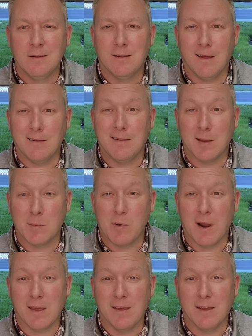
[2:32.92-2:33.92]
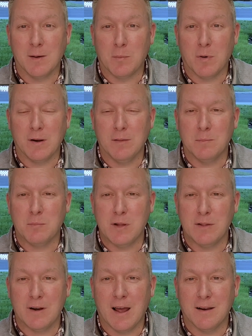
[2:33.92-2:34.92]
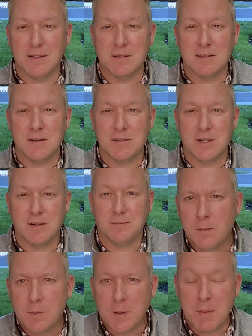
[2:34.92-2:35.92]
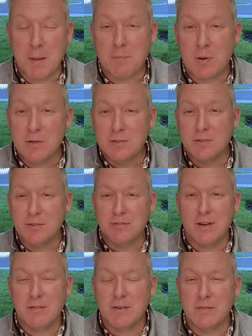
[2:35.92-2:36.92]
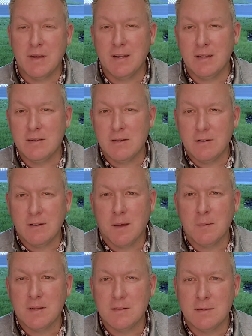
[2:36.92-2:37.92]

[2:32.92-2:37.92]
You gotta take a break and get a breather out of the sunshine. My personal favorite event each year in Dublin is